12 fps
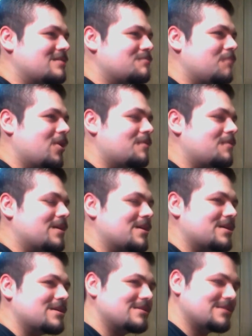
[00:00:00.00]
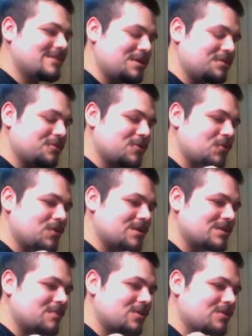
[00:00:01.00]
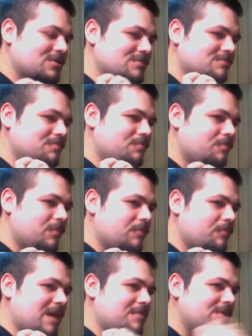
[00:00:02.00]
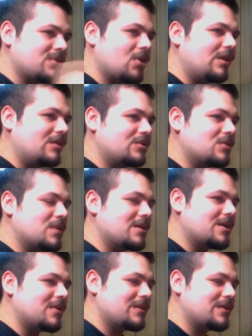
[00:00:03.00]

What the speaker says: bar because he threw his mother's baby doll out the window.